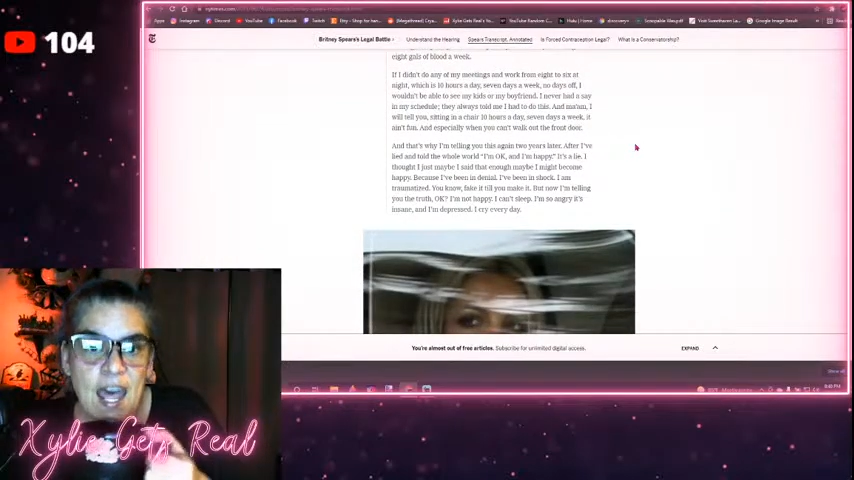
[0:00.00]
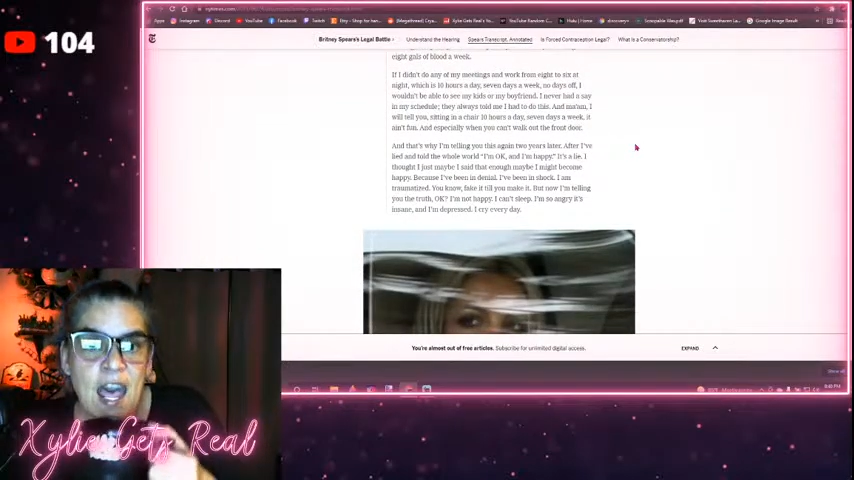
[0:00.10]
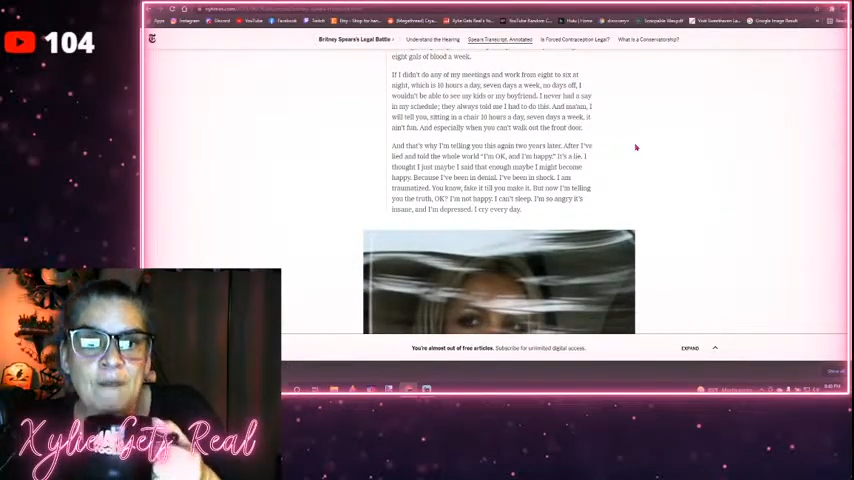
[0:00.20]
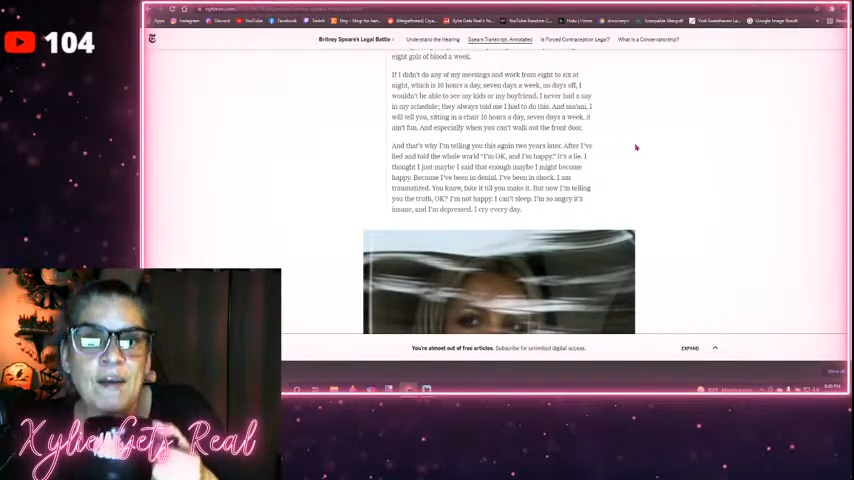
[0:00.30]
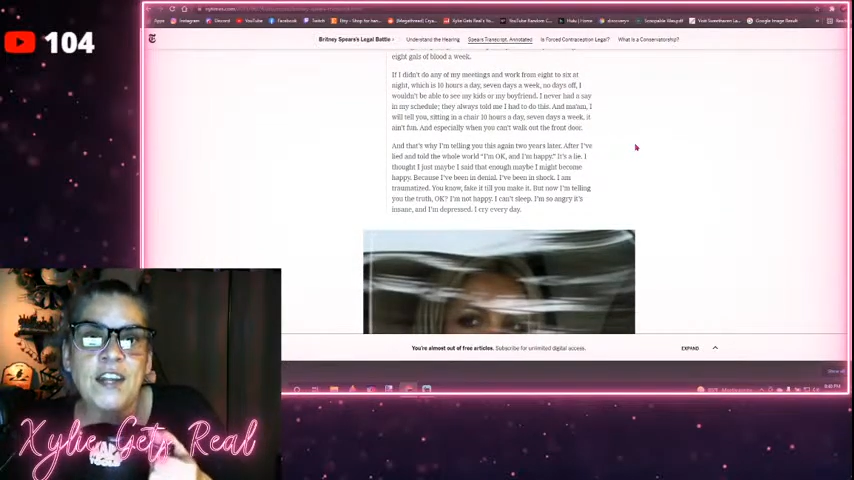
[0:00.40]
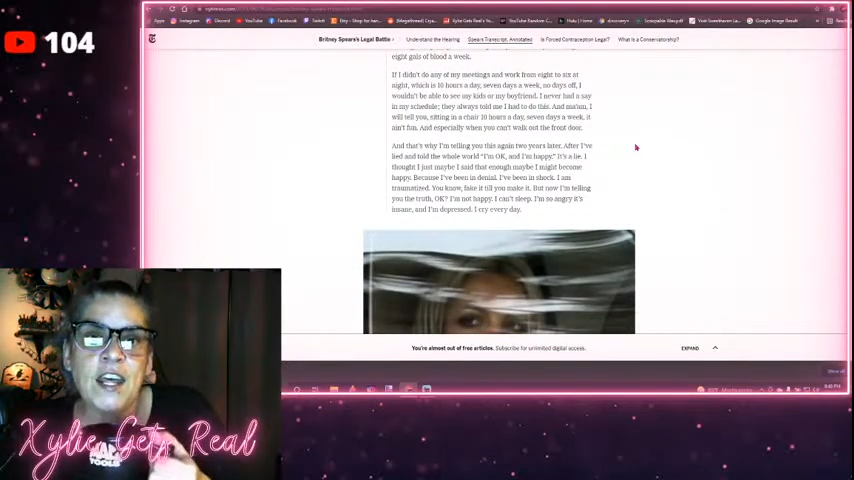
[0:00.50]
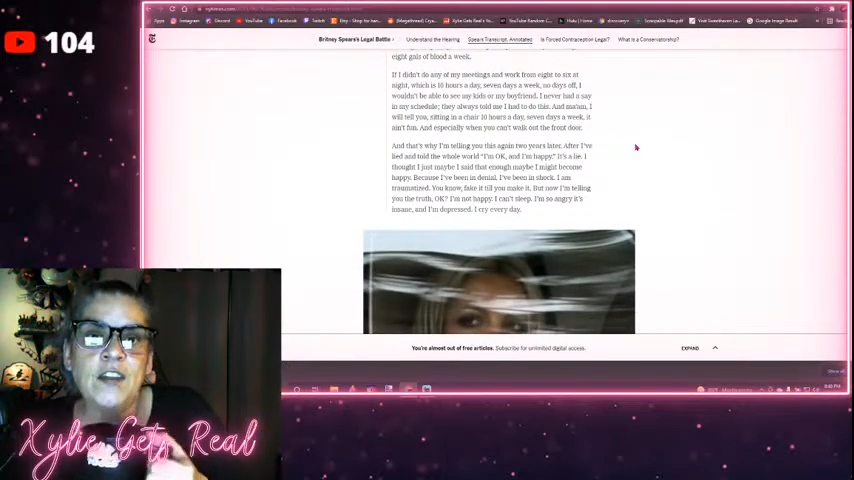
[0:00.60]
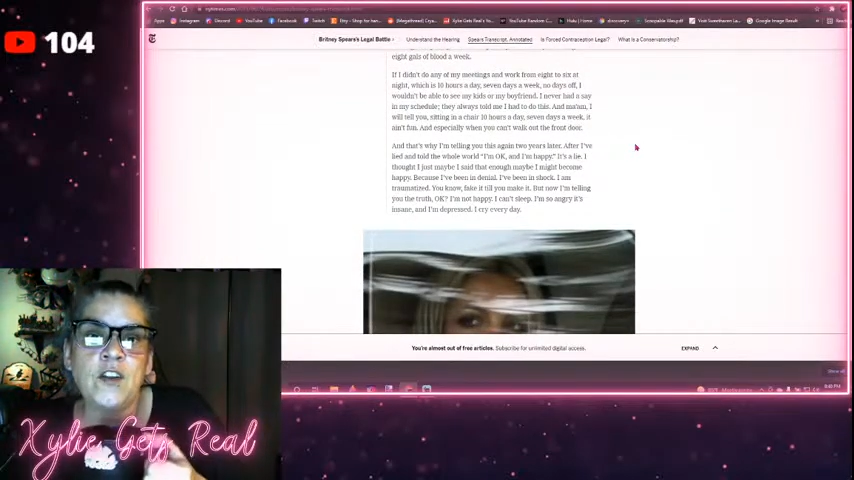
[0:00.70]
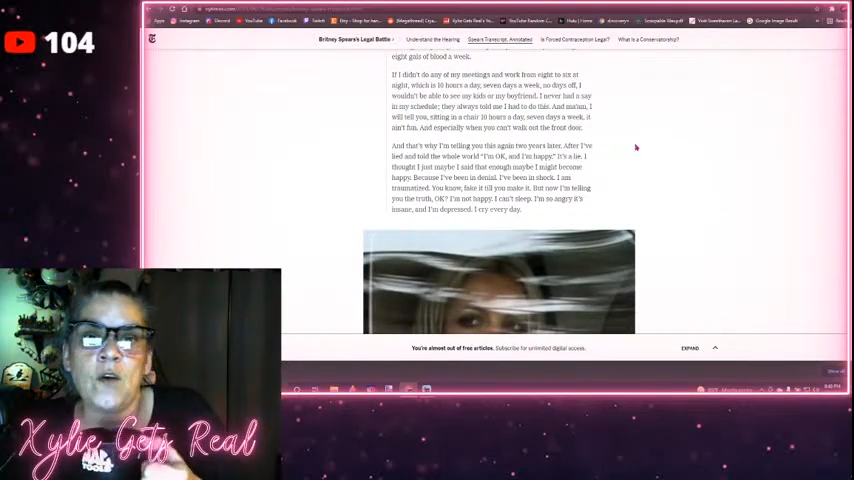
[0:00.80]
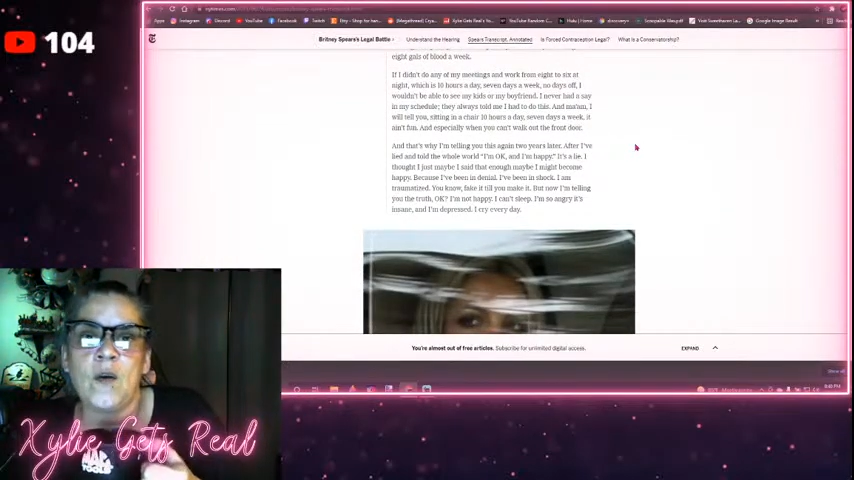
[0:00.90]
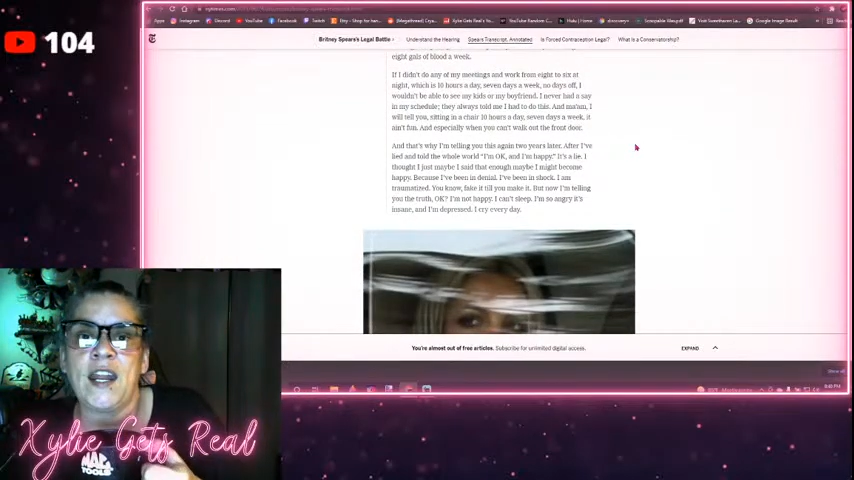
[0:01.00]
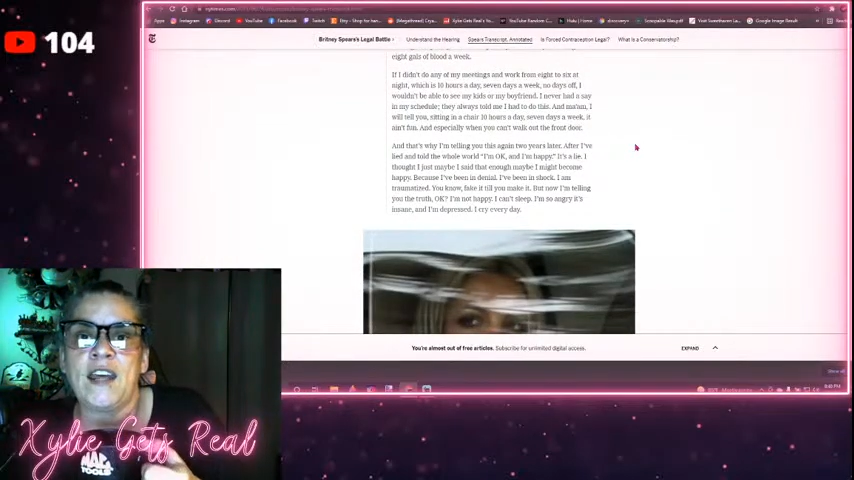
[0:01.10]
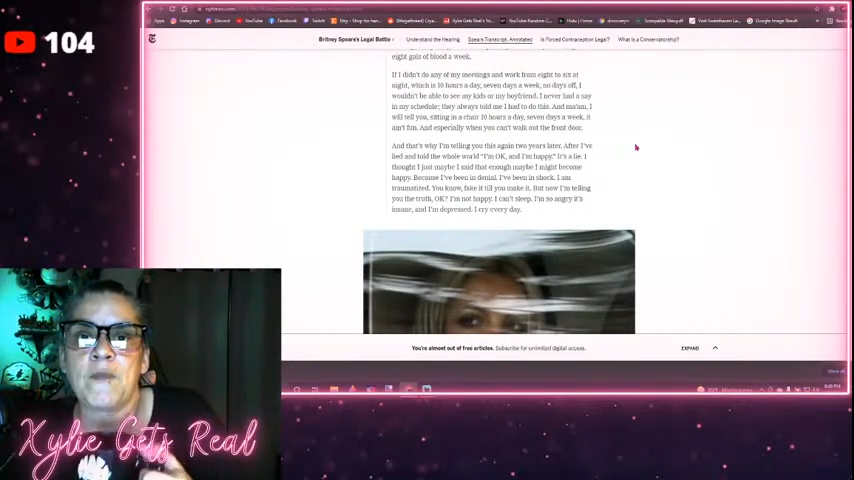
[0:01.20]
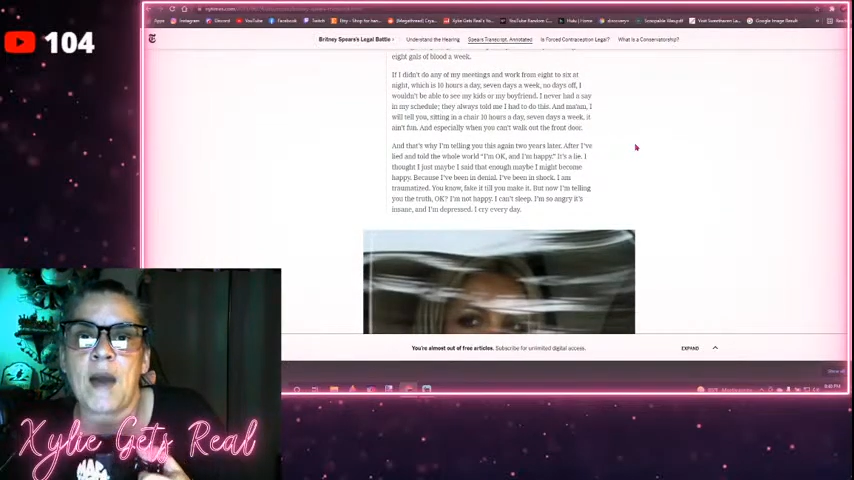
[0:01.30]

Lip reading: If I didn't do any of